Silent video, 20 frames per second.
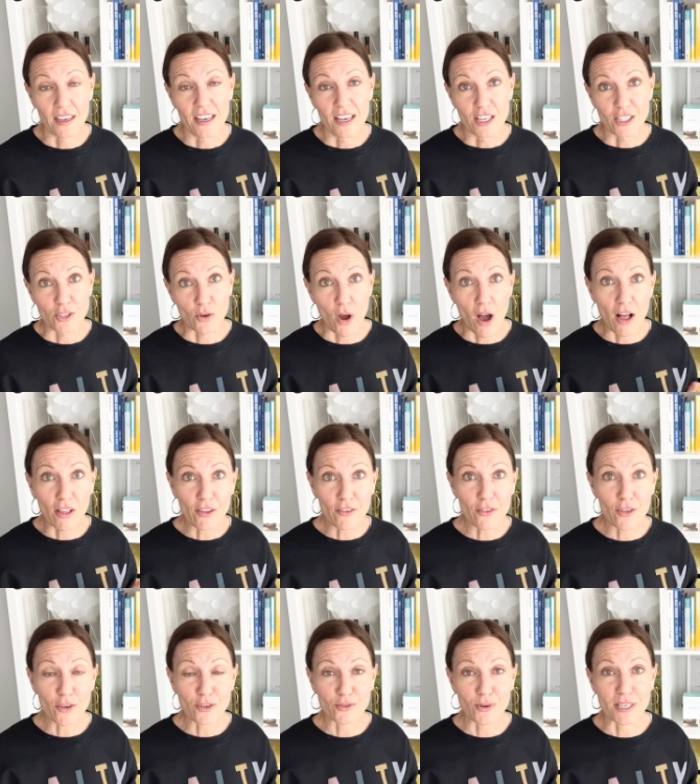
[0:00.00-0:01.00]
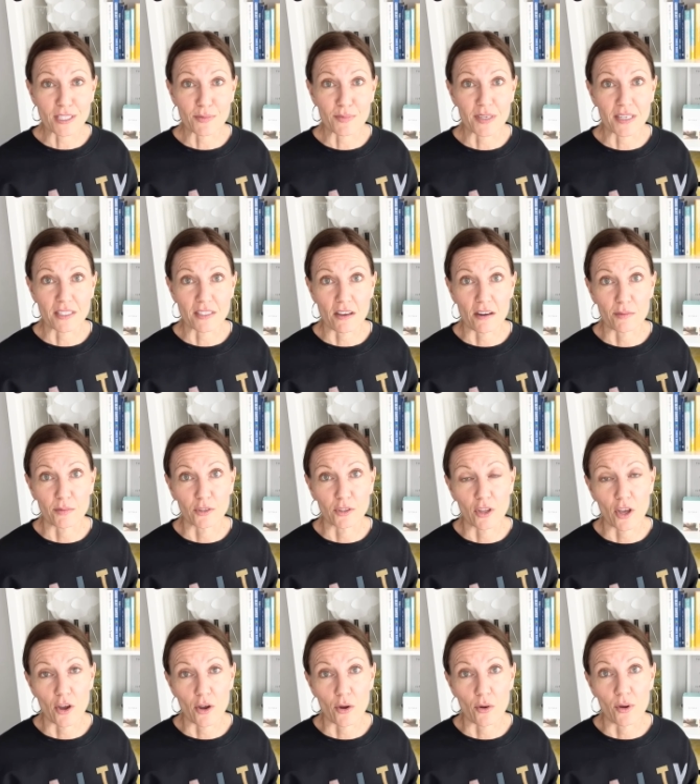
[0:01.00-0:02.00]
So all of those recipes are
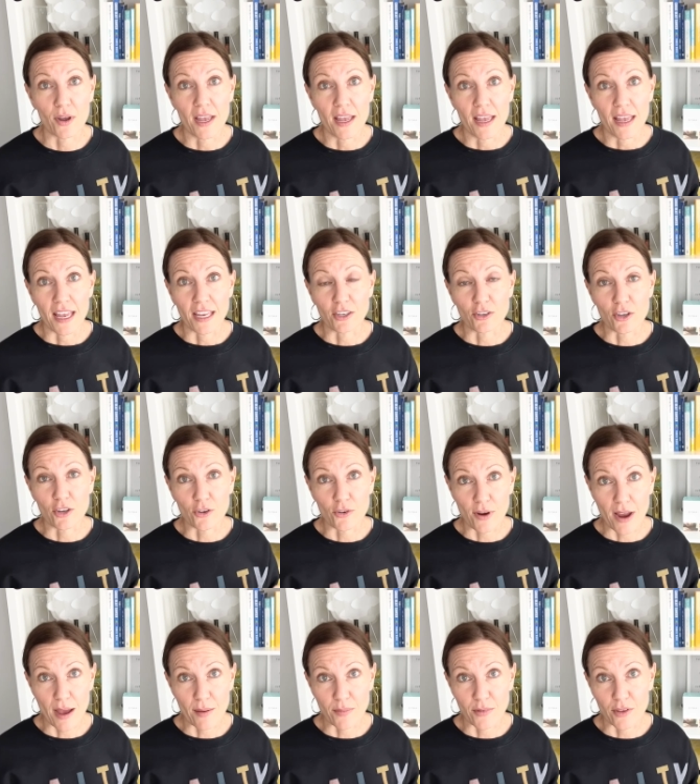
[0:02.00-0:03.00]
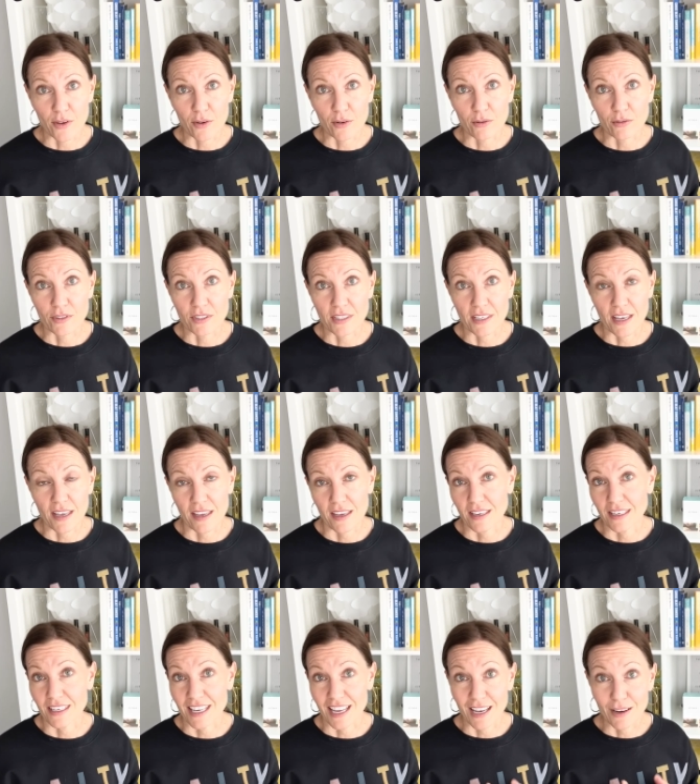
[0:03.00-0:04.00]
below, and you can grab those
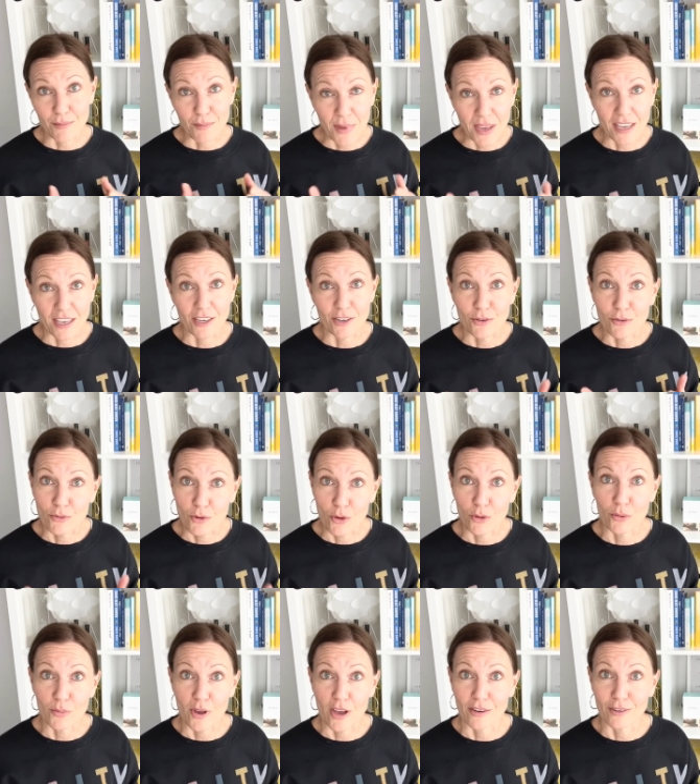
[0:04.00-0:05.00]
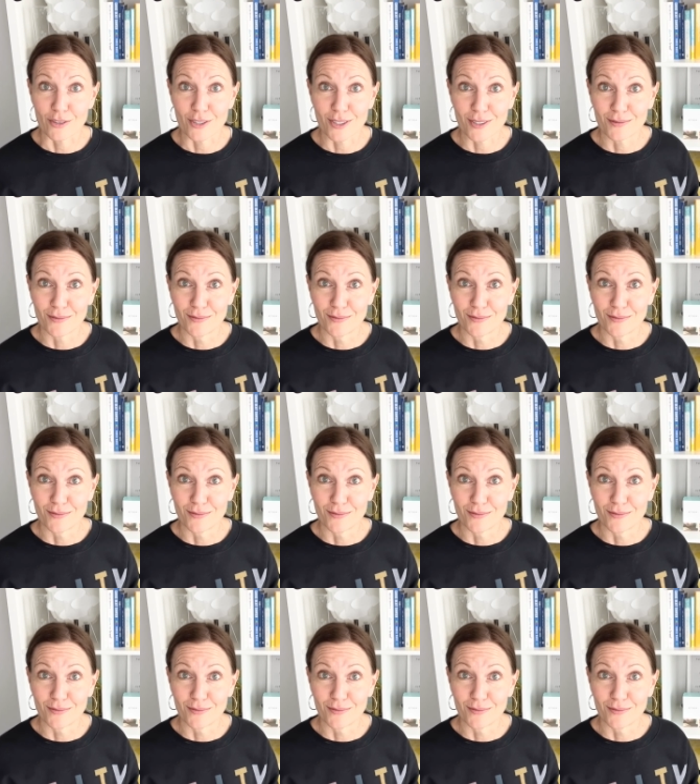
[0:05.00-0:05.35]
and get making your roller bottles.